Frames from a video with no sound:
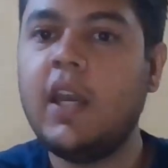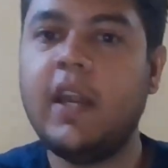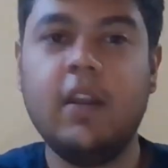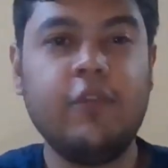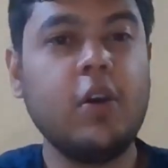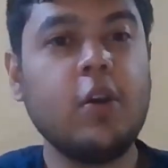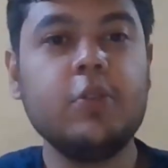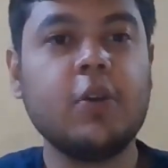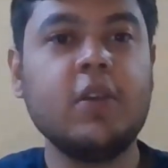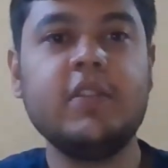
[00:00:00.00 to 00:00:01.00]
And if you are
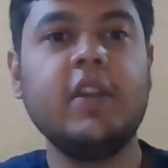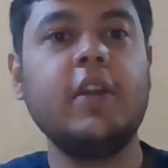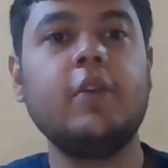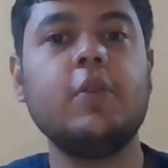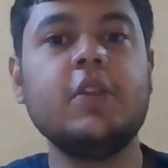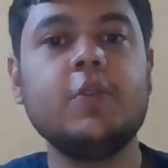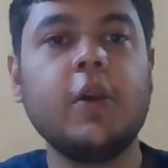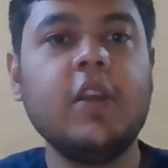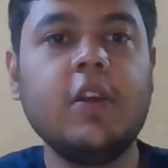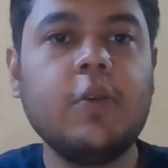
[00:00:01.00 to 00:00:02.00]
also considering to the
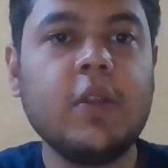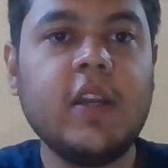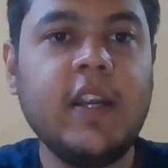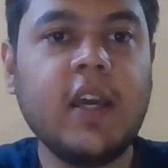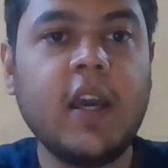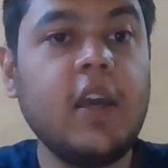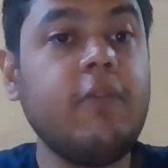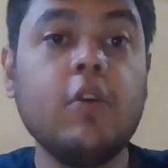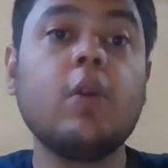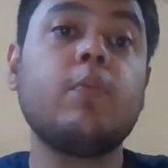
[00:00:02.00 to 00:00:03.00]
joining into the data,
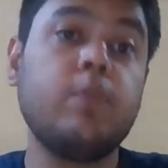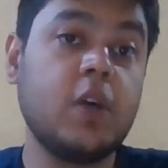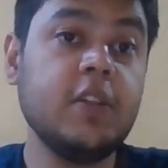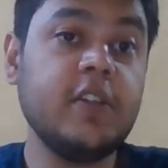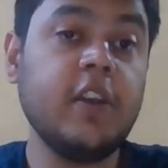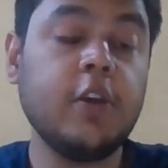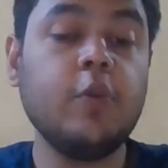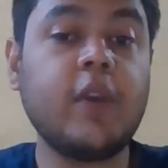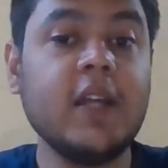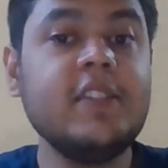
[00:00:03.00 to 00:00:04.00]
if you are considering
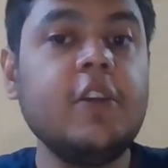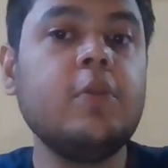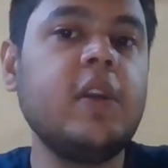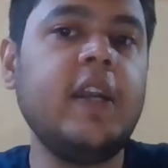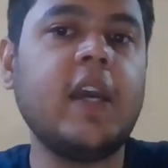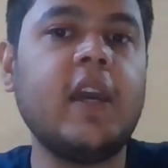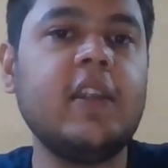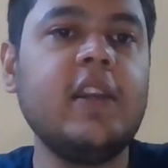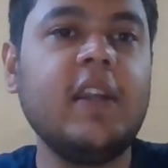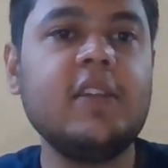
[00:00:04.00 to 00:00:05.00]
to transit in the data
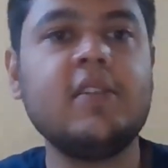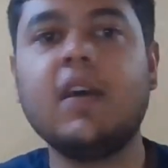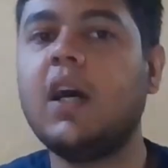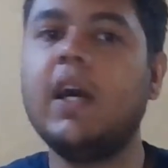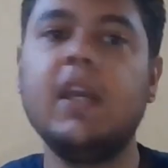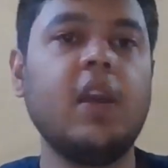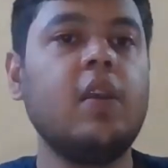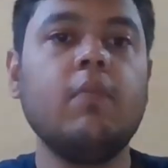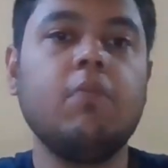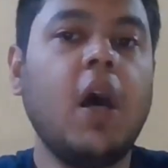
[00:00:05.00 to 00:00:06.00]
analytics, I
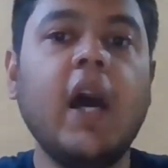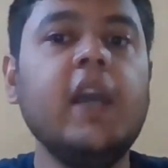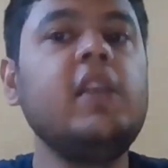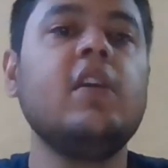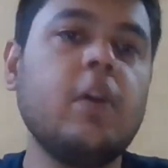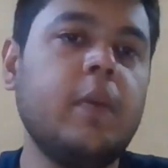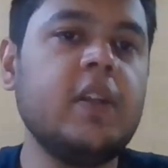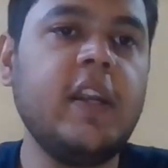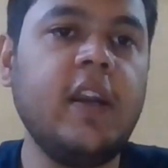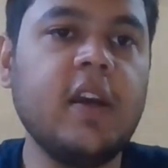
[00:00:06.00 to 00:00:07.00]
can highly recommend
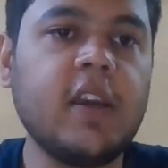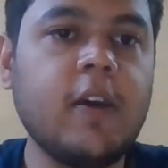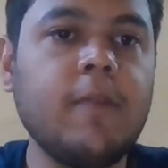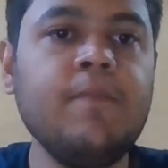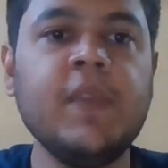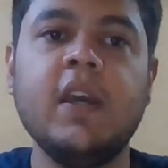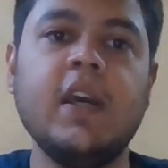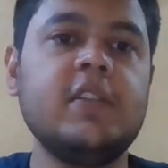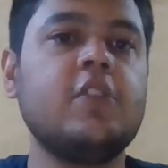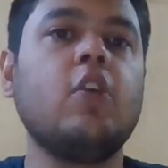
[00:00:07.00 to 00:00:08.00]
the Data Gyan
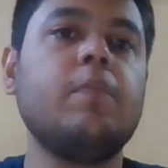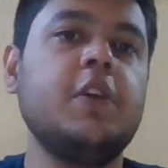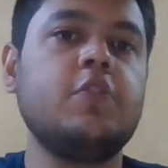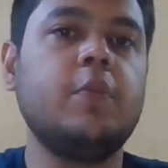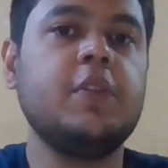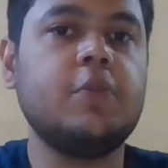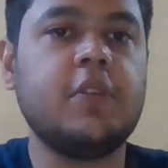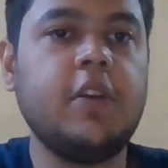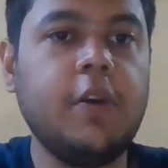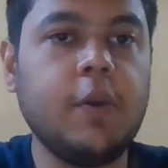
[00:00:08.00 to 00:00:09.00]
as a top place to be
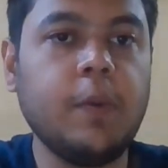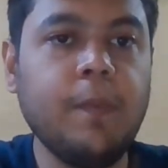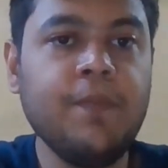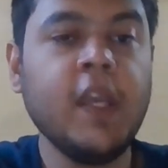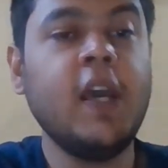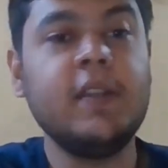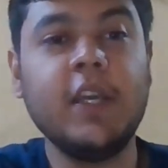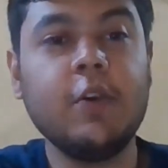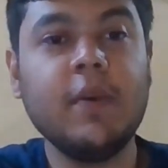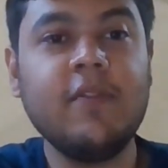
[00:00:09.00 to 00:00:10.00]
chosen into.
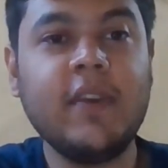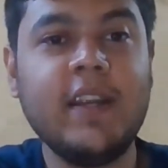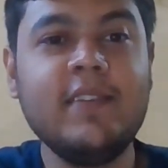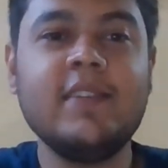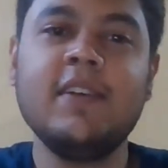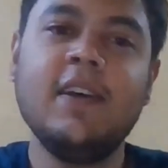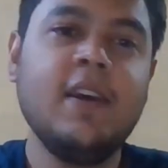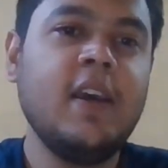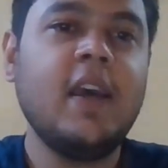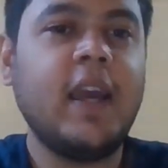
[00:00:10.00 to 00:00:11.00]
Thank you, my friends,
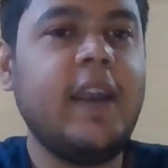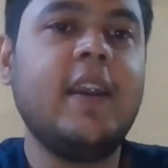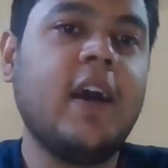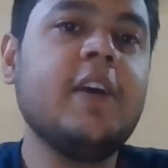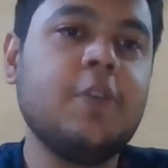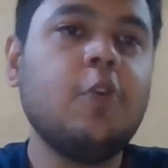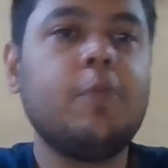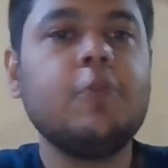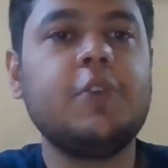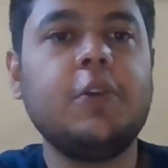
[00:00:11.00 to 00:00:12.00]
and I
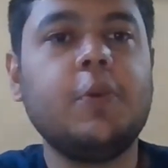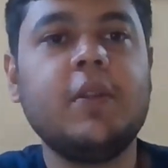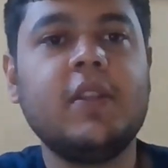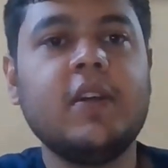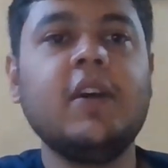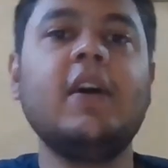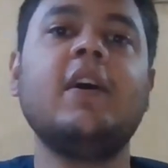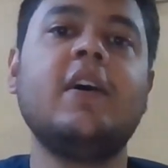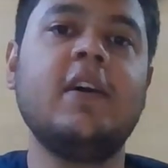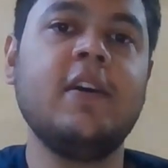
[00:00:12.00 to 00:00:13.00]
hope to see you in the
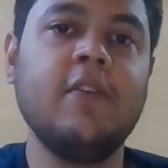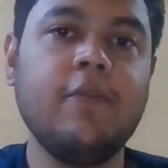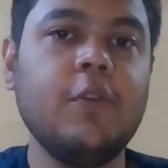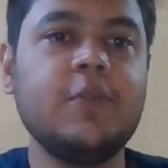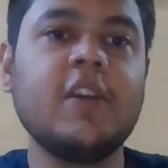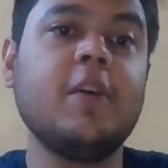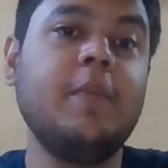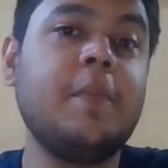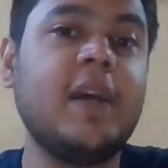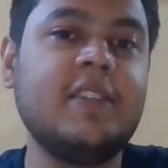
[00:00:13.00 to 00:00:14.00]
future
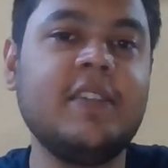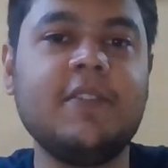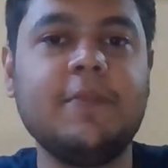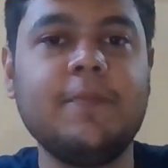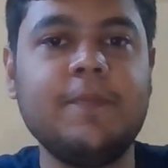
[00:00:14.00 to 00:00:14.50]
coming batches.